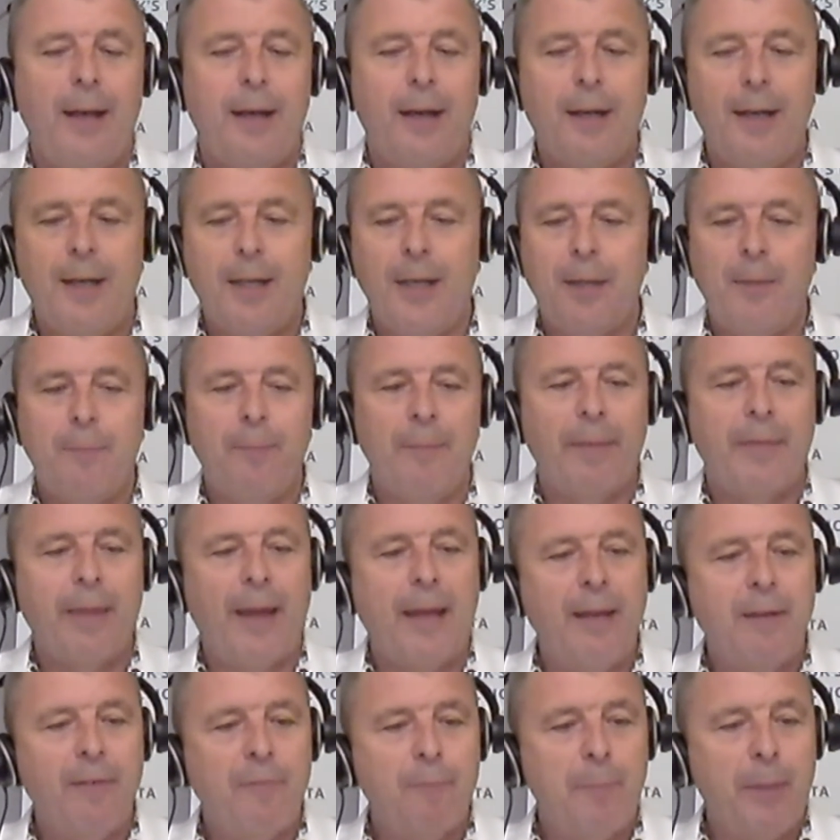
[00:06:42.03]

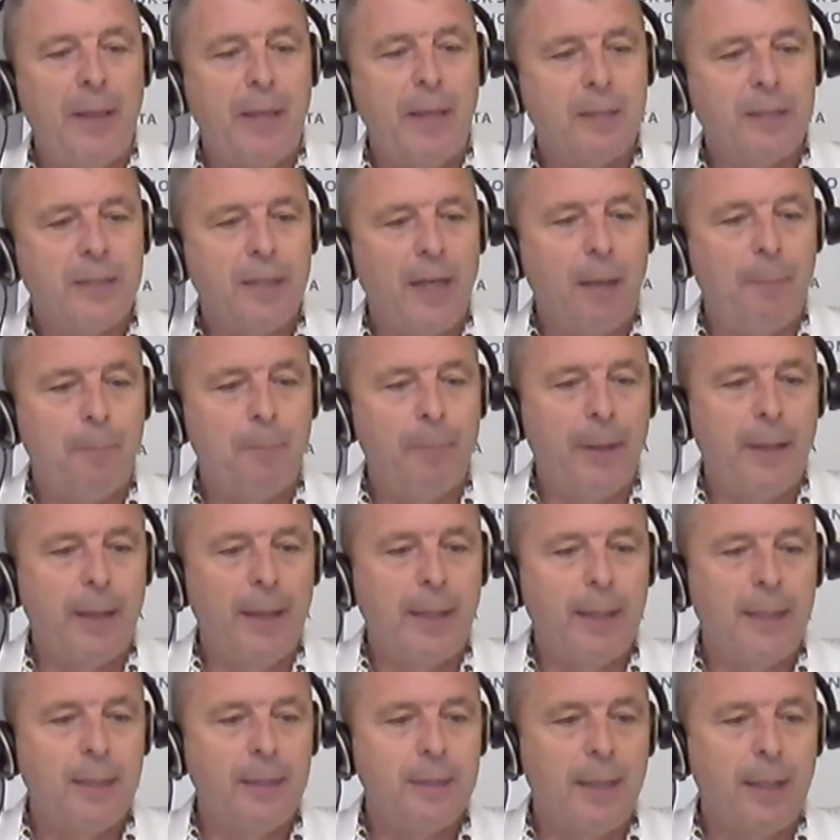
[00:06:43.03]
They've picked up
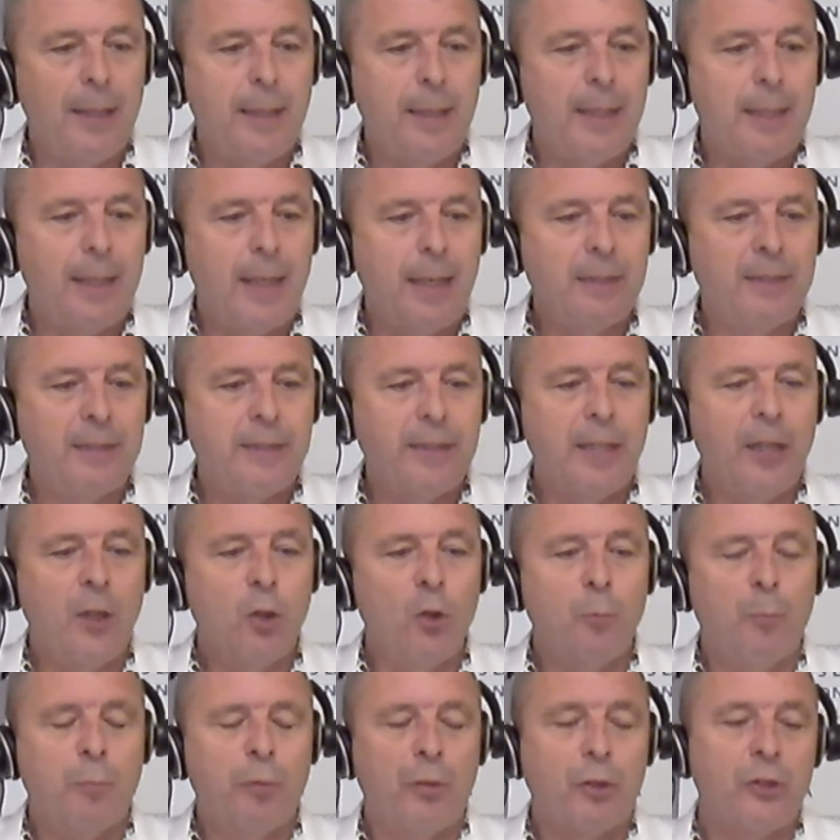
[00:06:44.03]
a
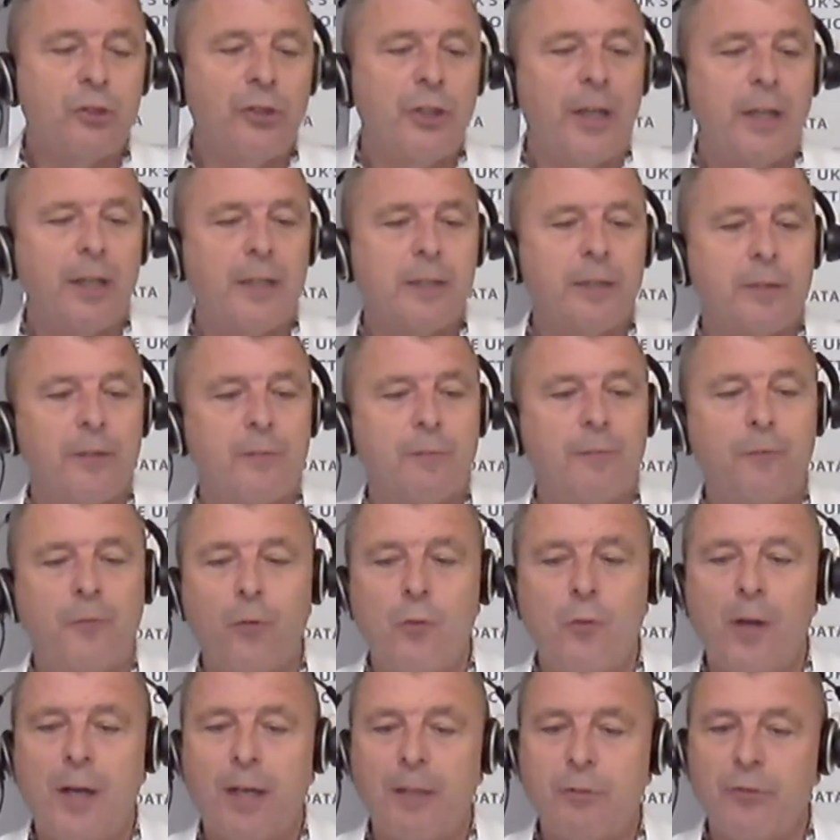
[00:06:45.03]
single project of
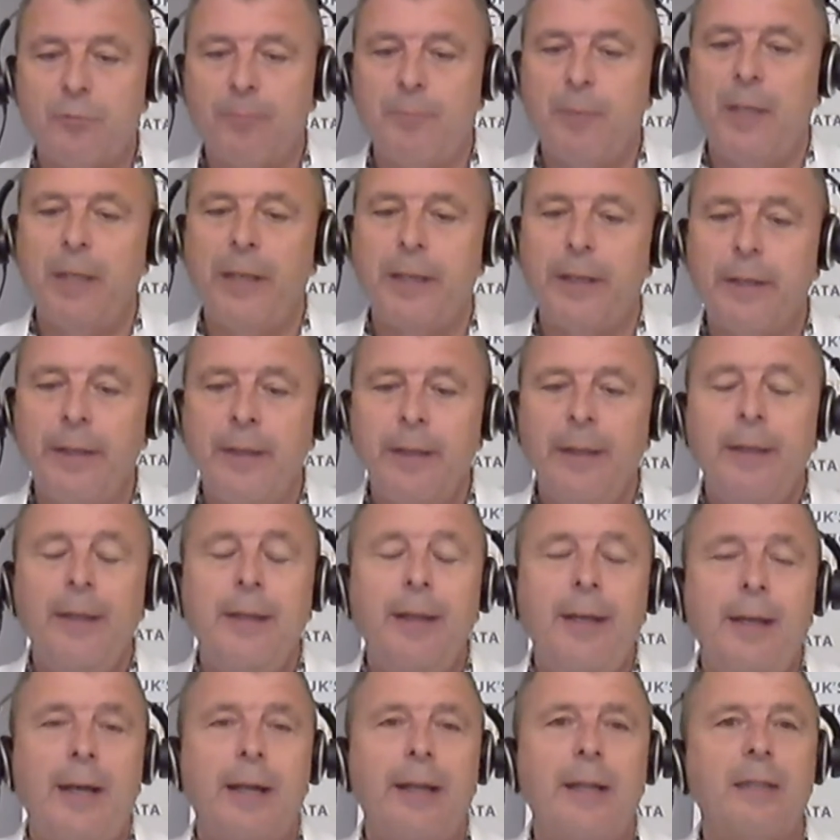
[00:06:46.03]
400 million,
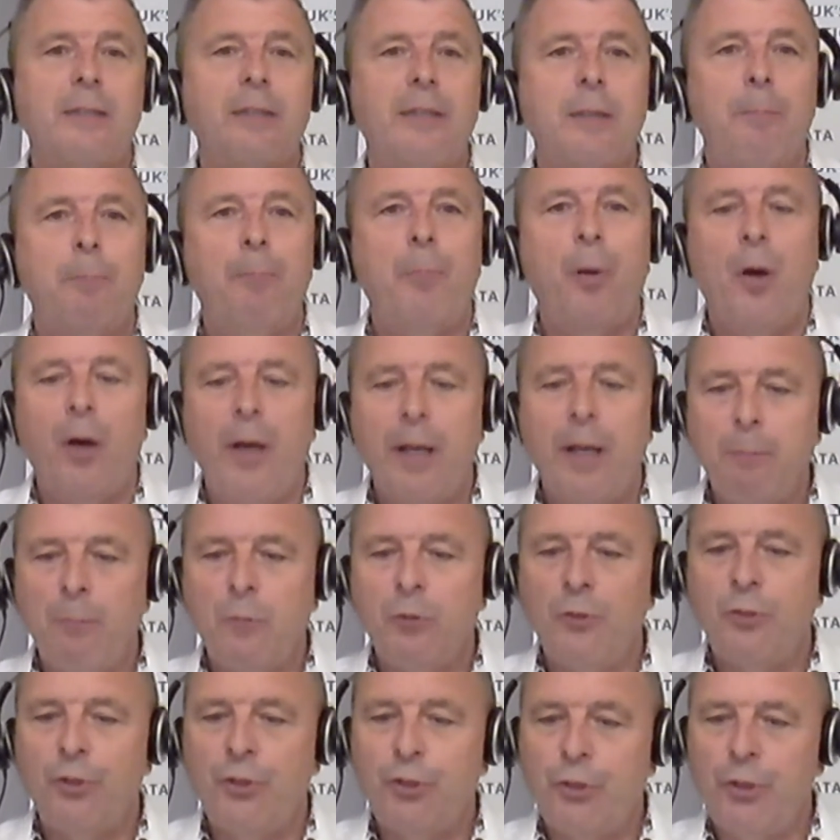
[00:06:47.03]
and that's at
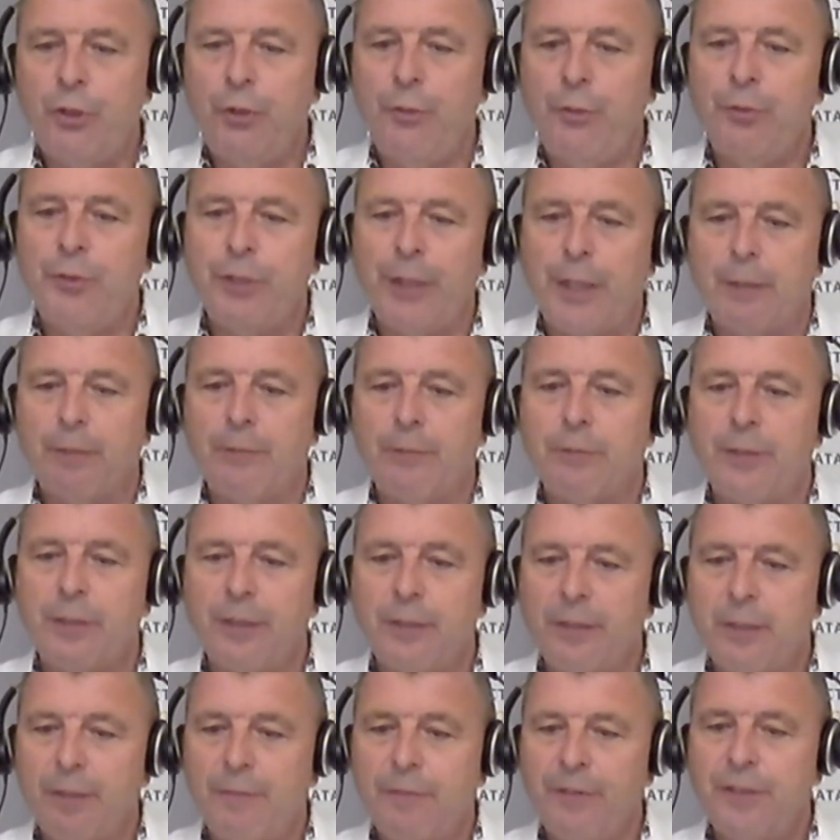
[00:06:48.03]
Pinewood Studios.
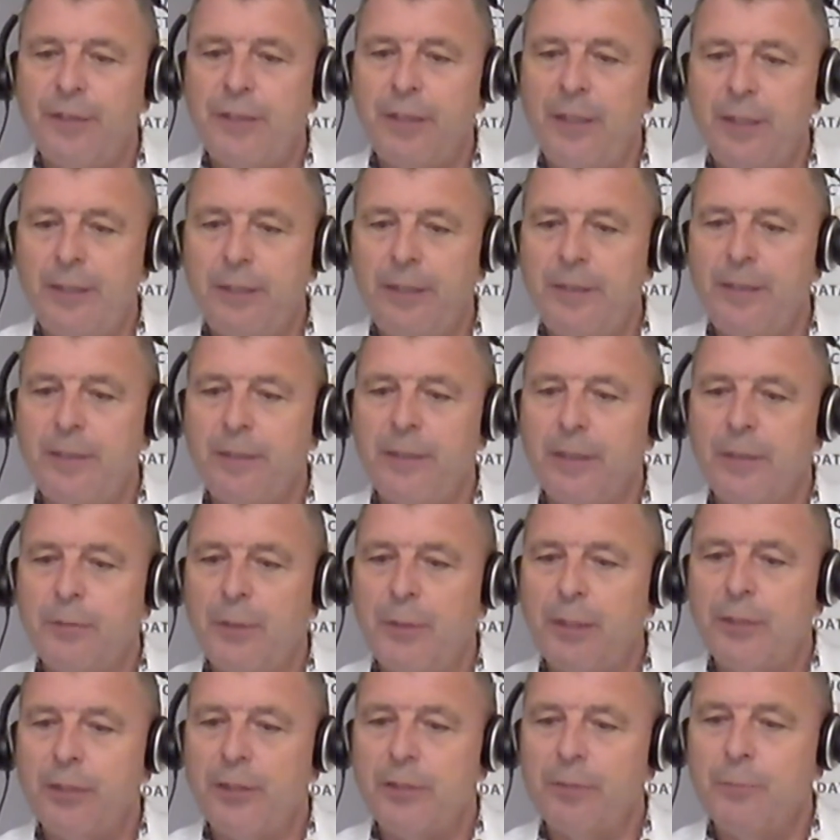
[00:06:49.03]
It's the facilities in
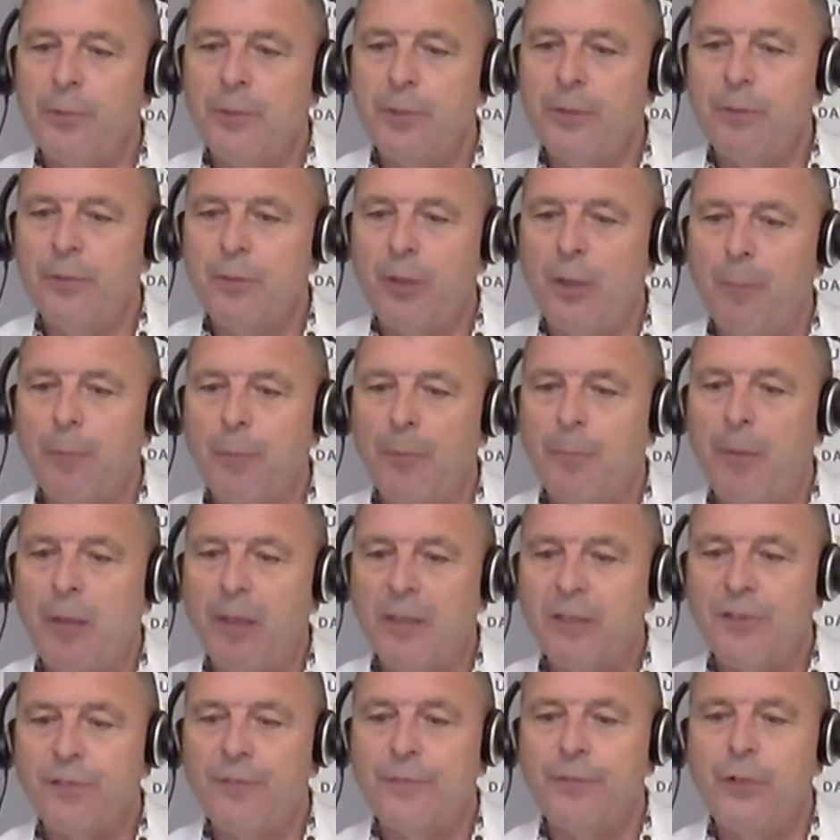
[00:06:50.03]
question will
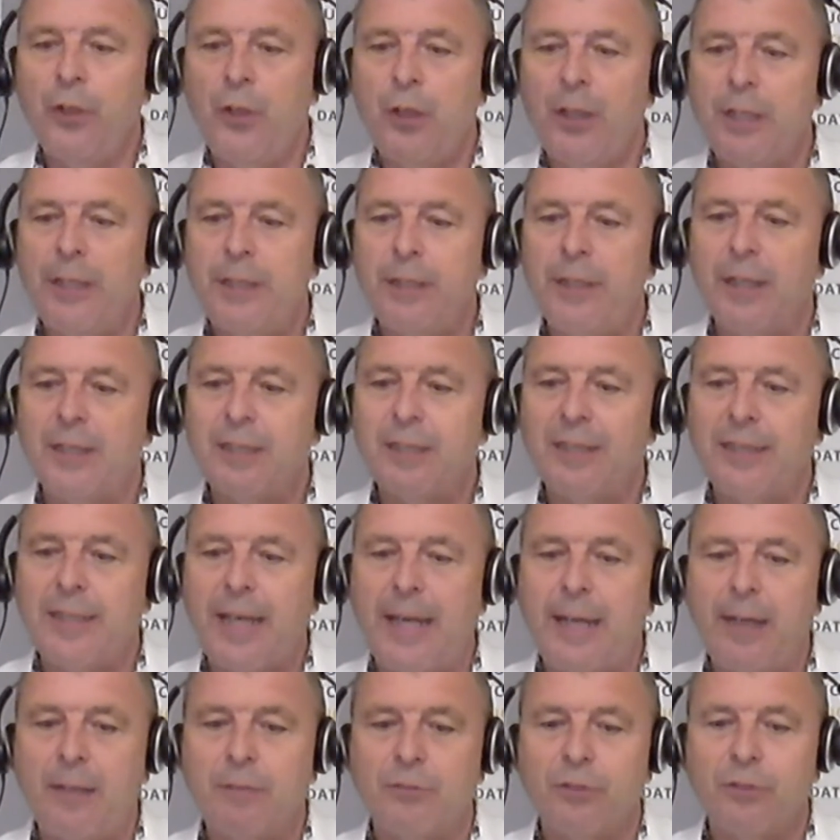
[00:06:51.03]
comprise of 9
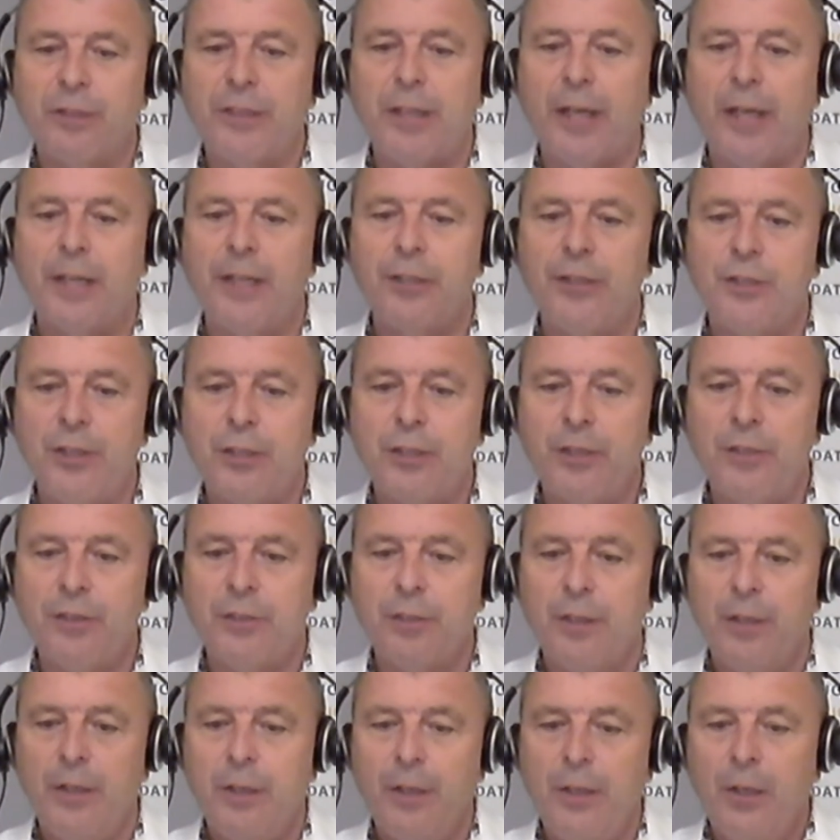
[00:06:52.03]
sound
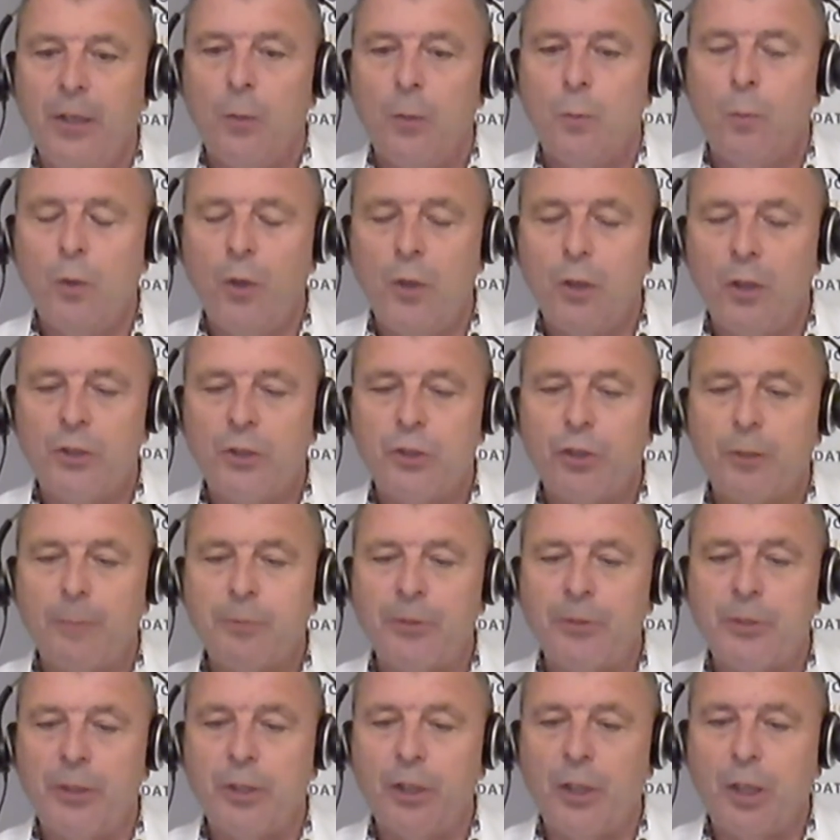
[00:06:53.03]
stages,
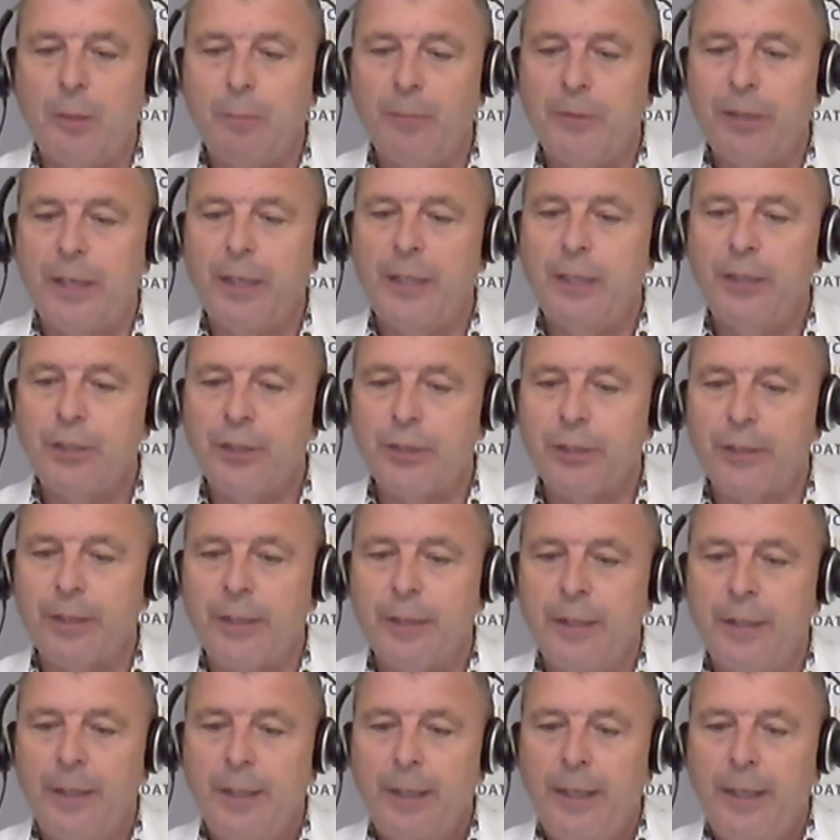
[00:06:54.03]
workshops, and accommodation.